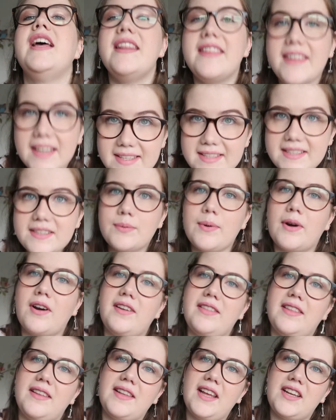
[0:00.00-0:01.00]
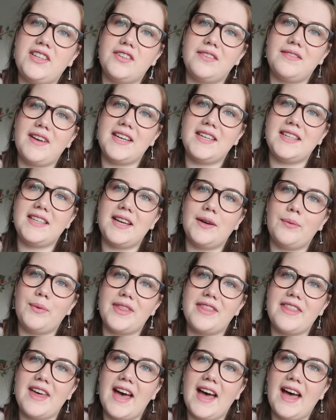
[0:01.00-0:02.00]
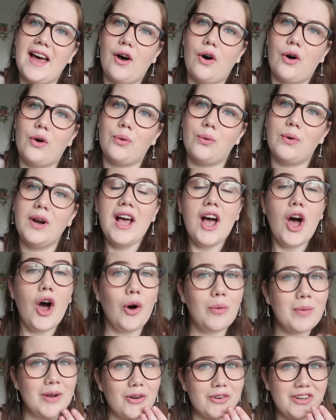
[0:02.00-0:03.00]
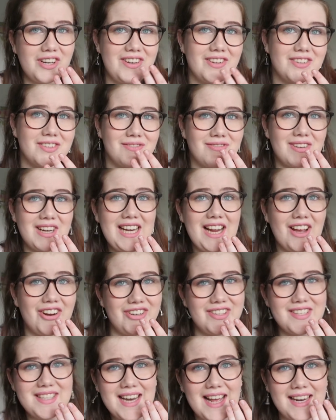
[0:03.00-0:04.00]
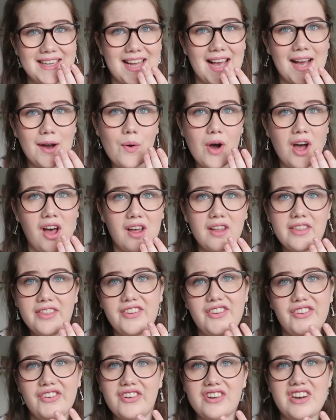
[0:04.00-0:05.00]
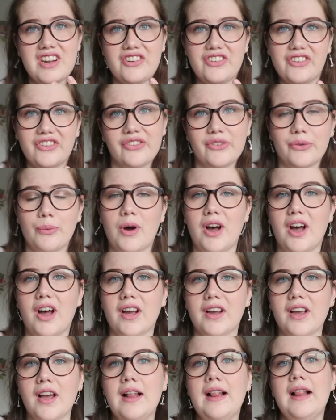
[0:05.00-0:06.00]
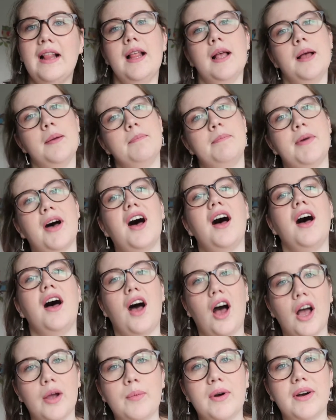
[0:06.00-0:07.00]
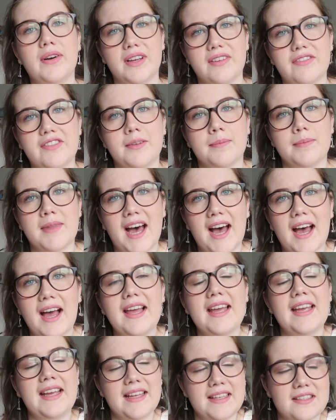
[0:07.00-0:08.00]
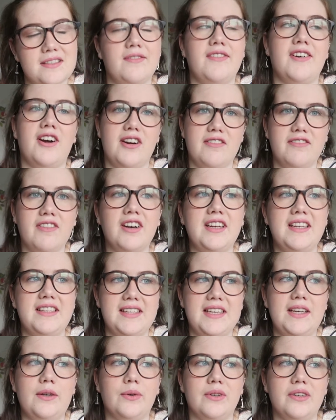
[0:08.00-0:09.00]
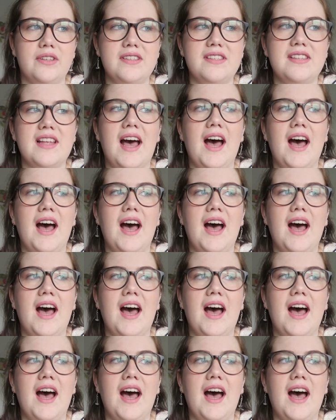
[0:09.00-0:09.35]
this is where I think they should have ended it, with their whole, oh my gosh, he doesn't really understand how Earth's traditions work. But I will give them that. It is a very funny sequence.